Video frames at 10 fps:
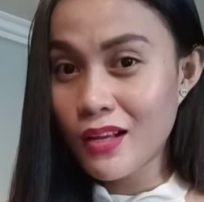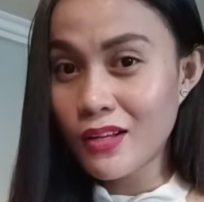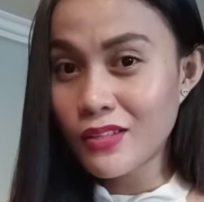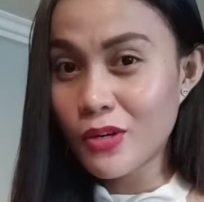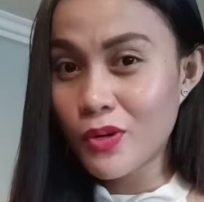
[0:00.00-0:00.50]

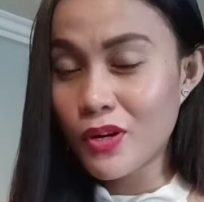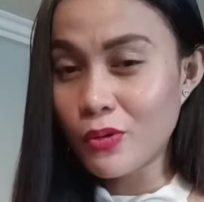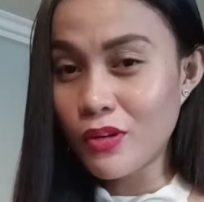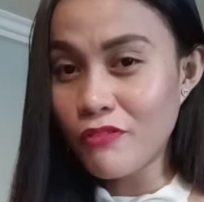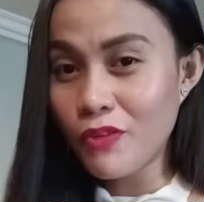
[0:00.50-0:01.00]
there were
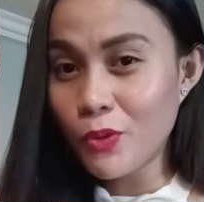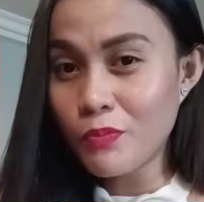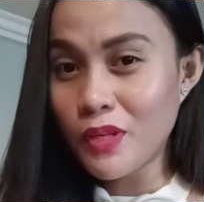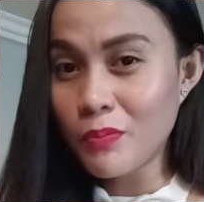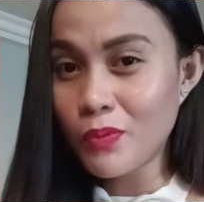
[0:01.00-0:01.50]
only few
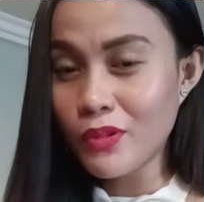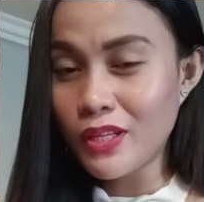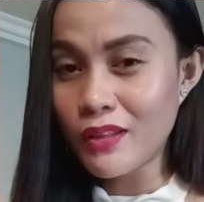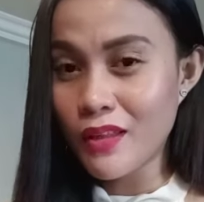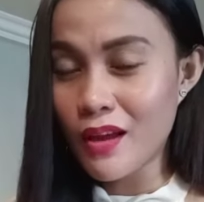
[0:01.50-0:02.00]
people
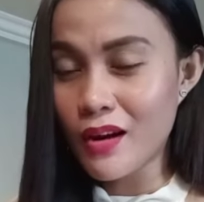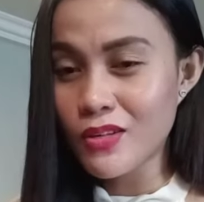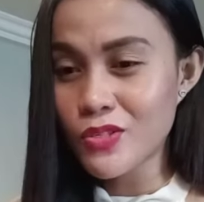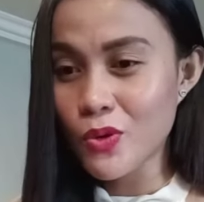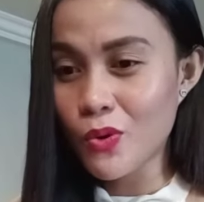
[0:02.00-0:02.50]
in there.
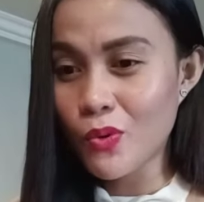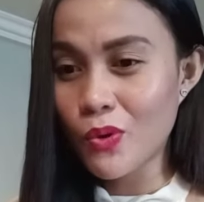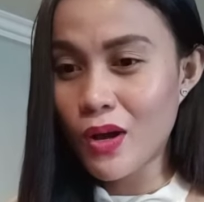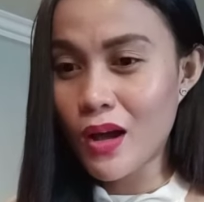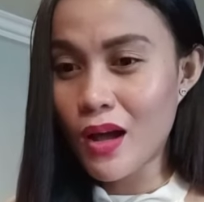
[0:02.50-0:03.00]
So
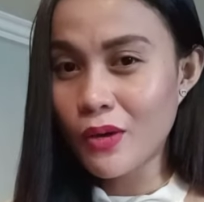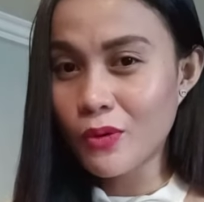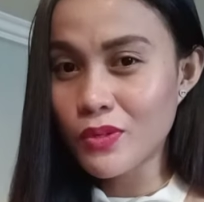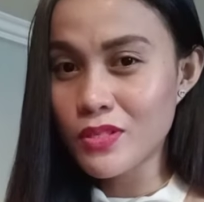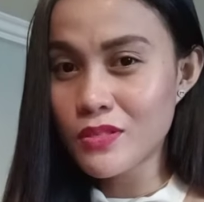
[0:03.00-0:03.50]
I
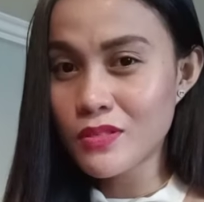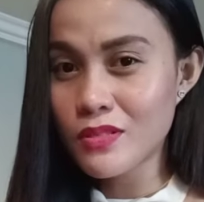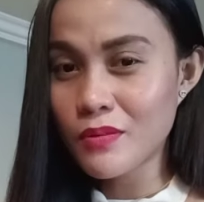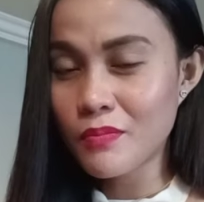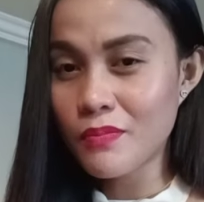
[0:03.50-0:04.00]

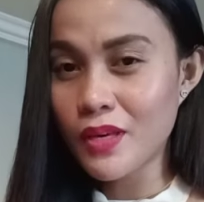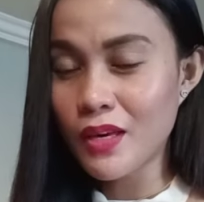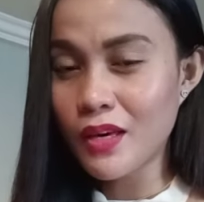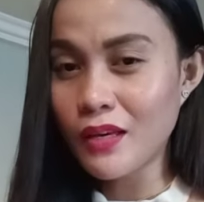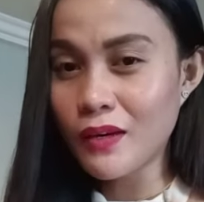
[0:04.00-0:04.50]
was
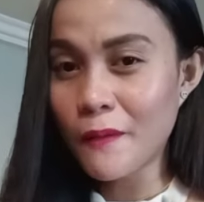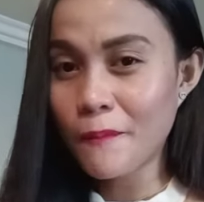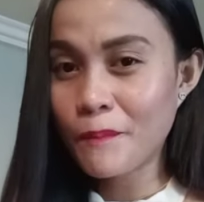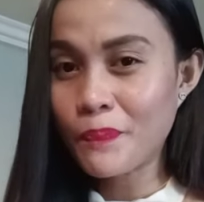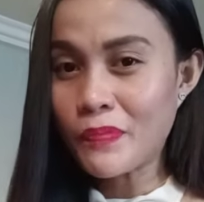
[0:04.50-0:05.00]
being,
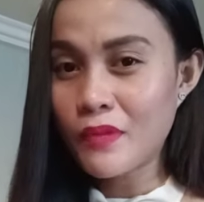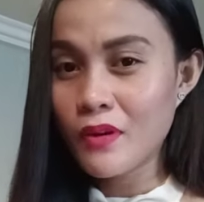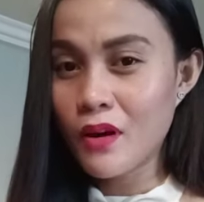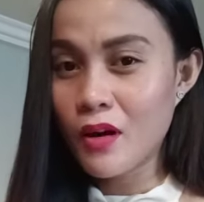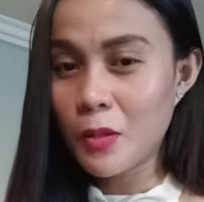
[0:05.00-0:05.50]

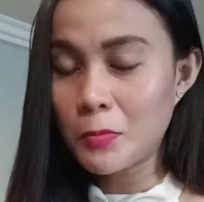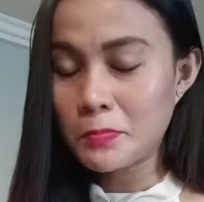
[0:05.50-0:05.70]
how